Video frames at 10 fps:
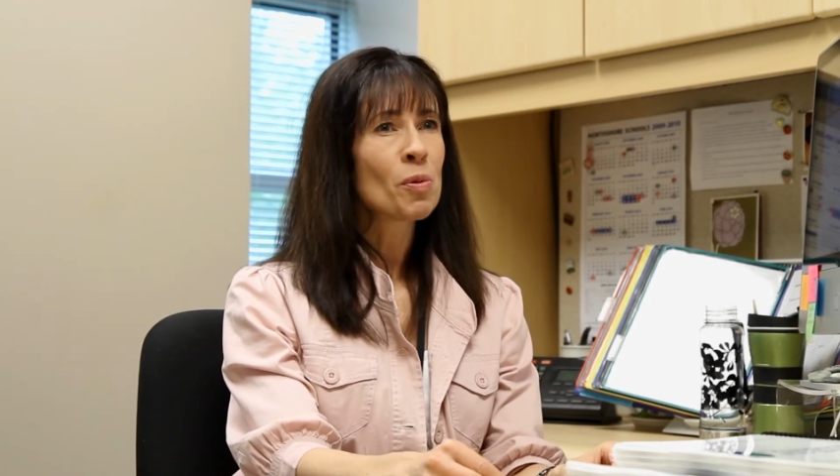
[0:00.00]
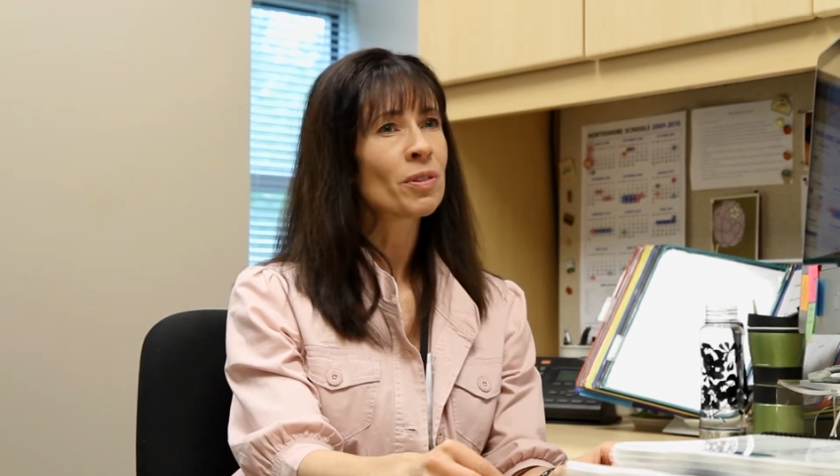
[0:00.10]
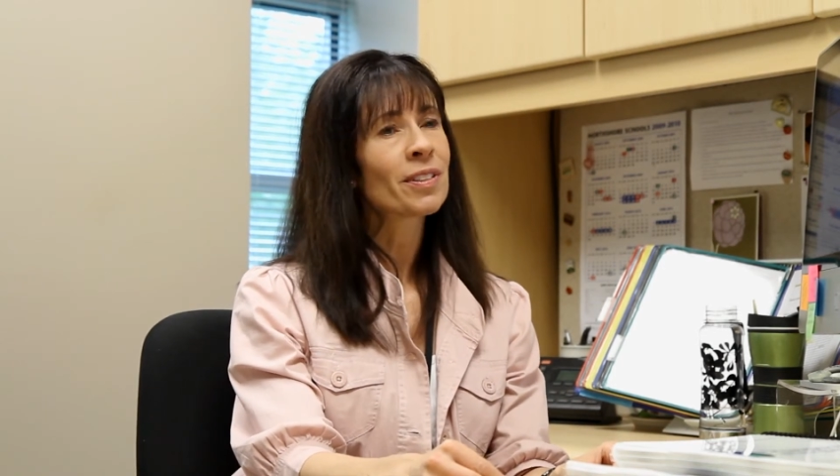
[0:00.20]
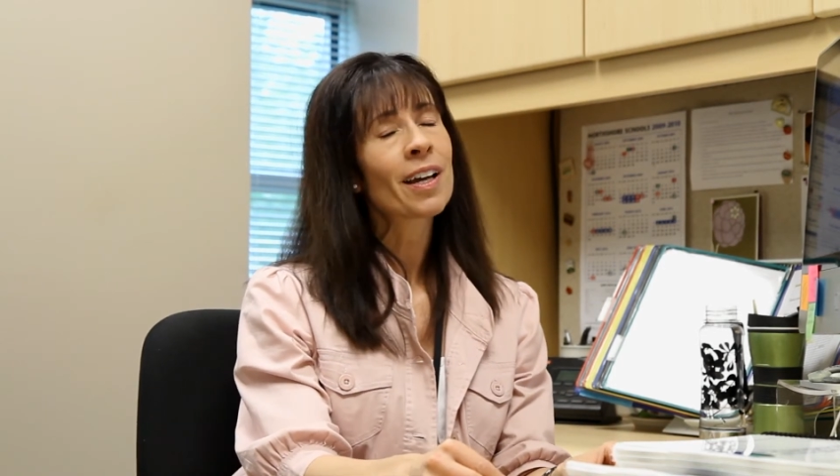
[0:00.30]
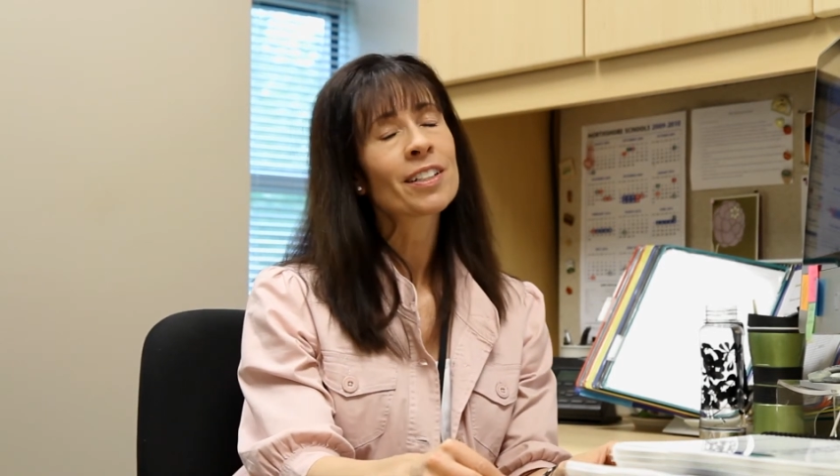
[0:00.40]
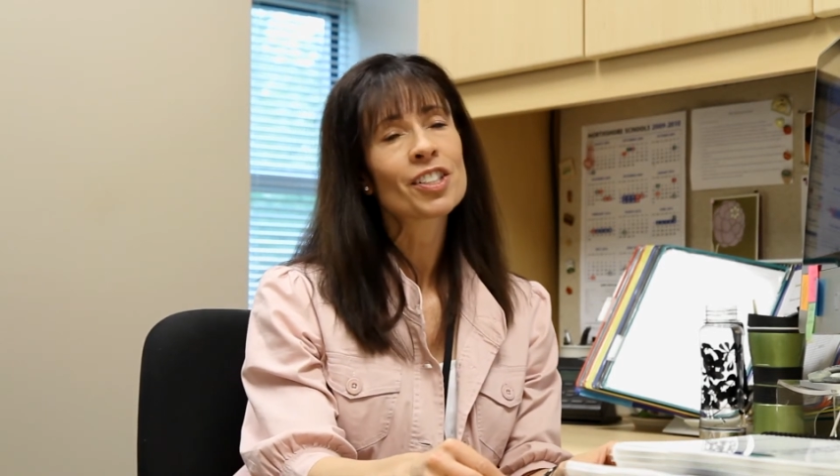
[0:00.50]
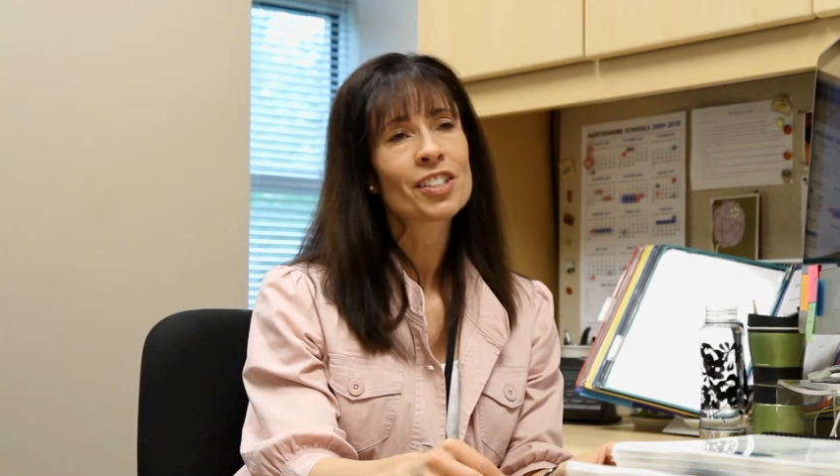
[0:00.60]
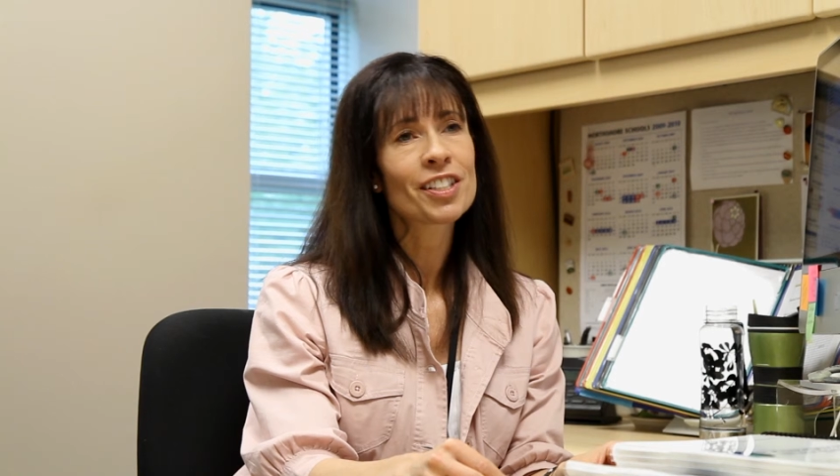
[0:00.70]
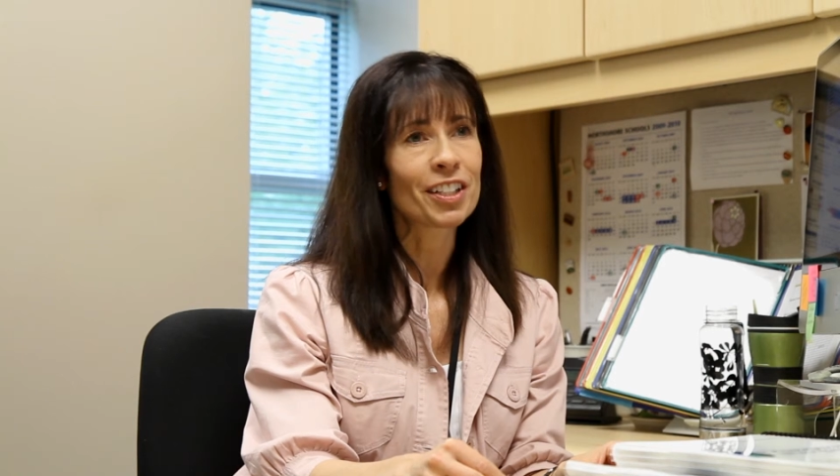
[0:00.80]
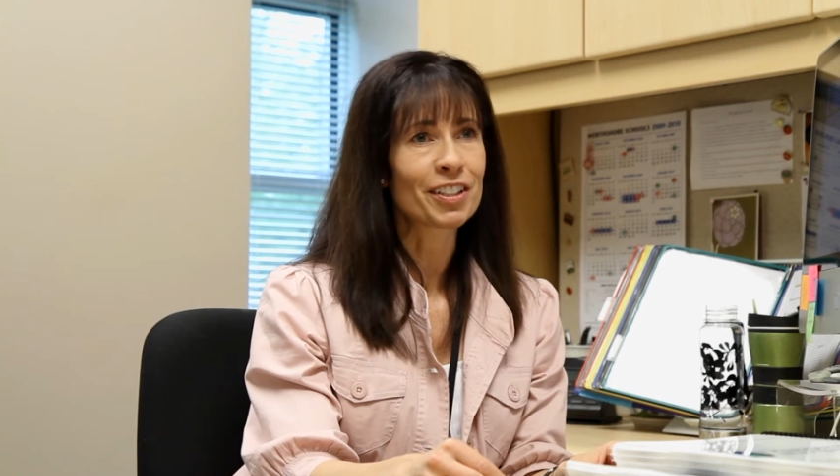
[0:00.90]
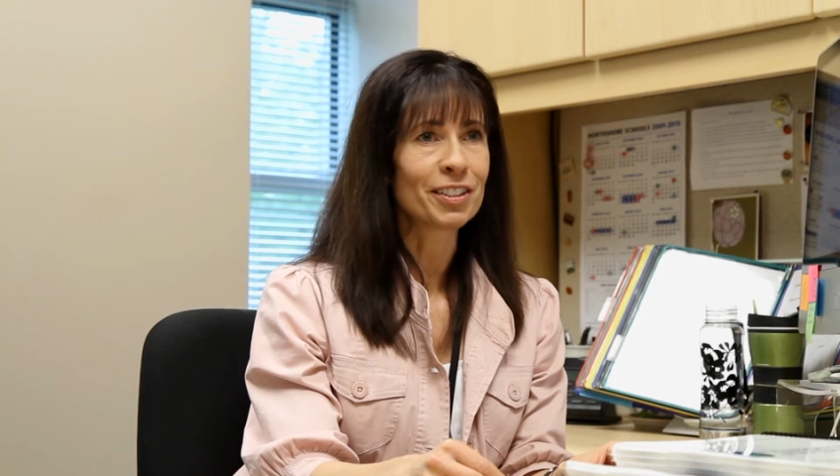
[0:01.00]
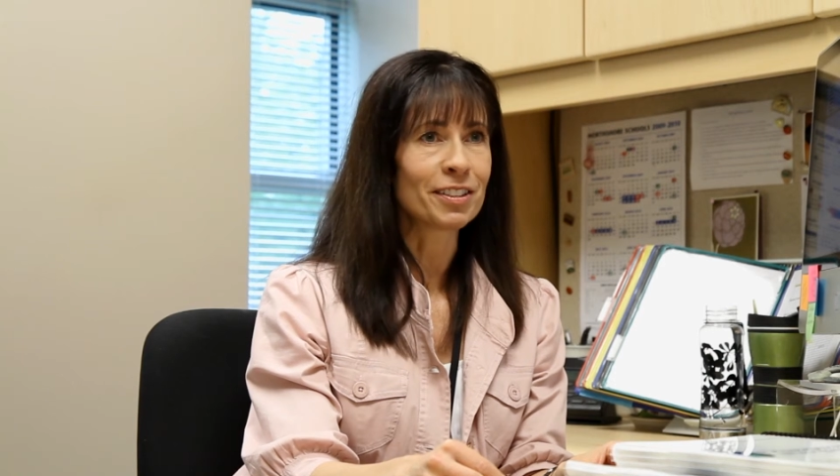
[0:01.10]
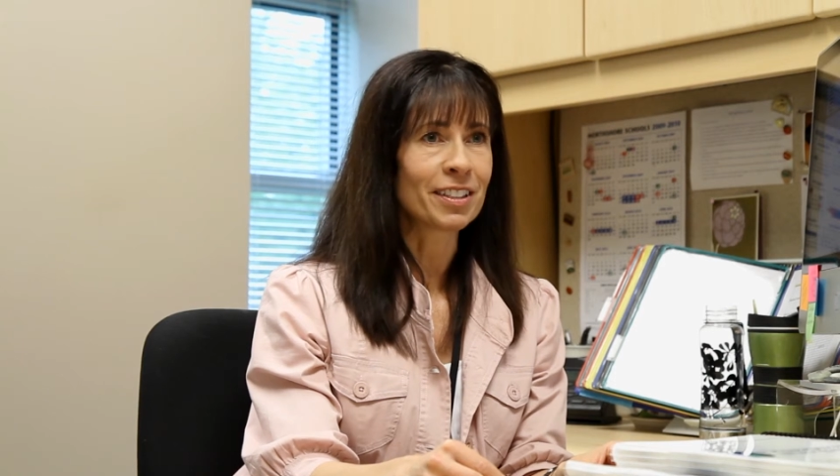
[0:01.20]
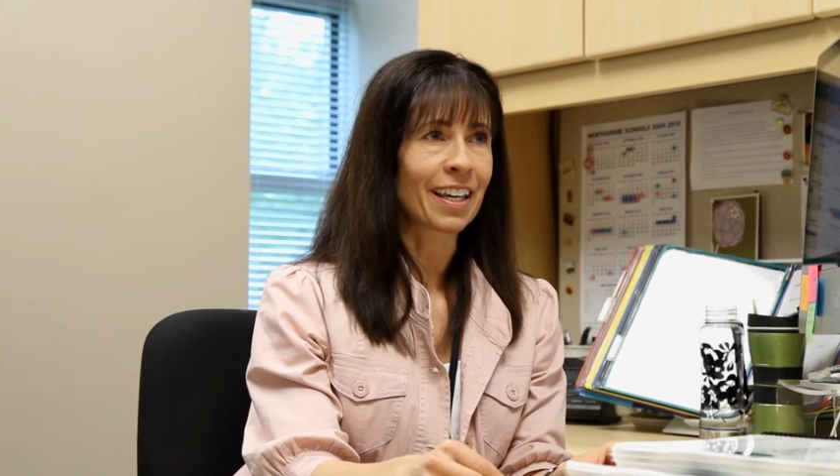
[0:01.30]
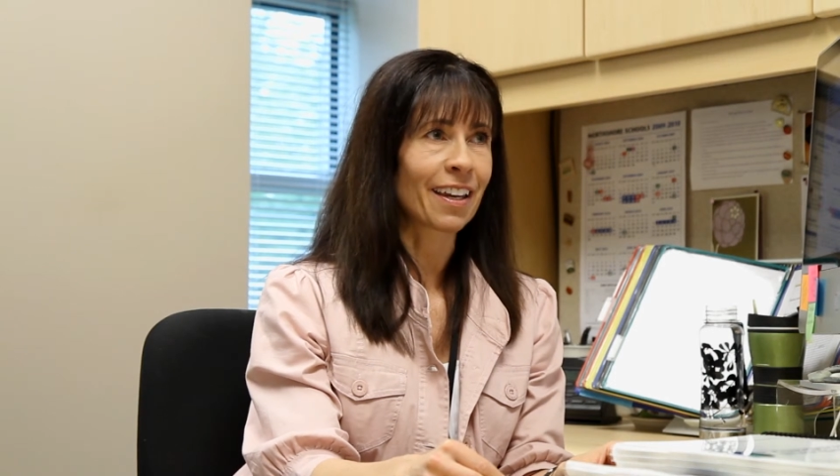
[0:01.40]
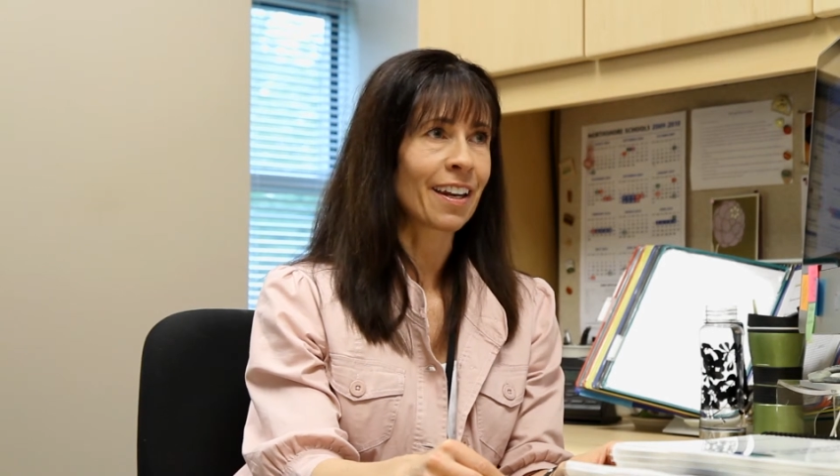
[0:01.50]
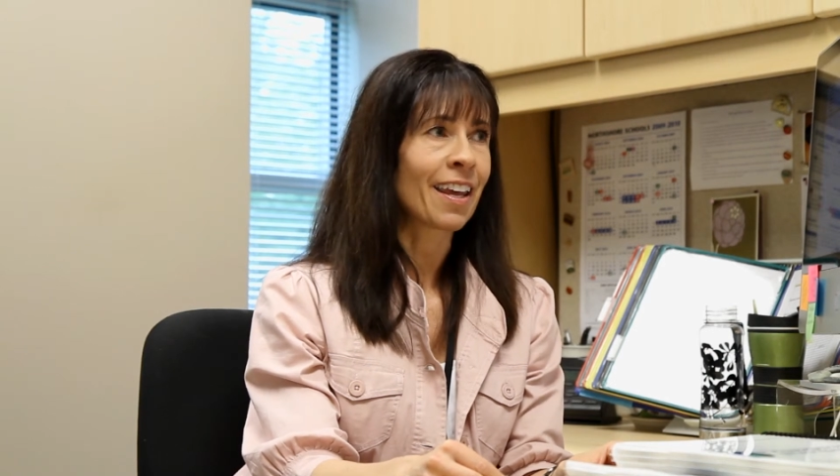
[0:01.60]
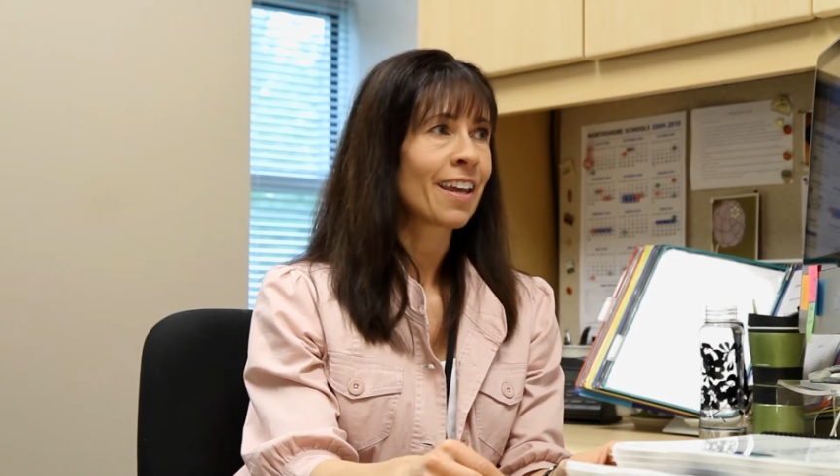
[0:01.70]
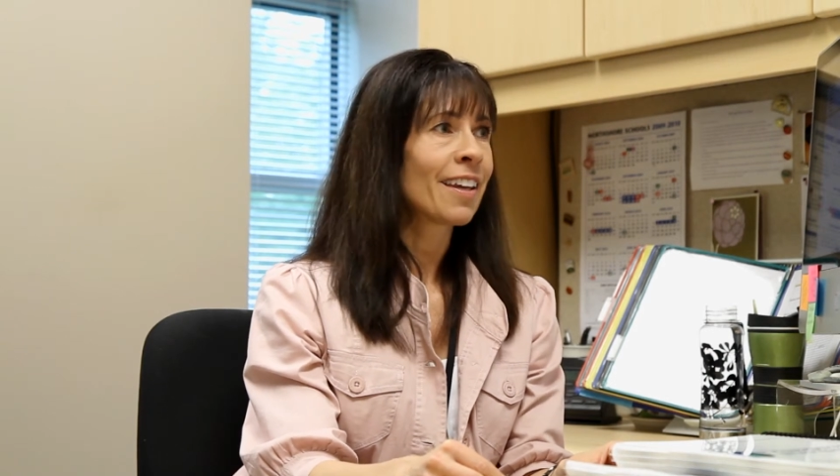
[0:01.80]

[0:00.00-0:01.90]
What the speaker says: will not just include then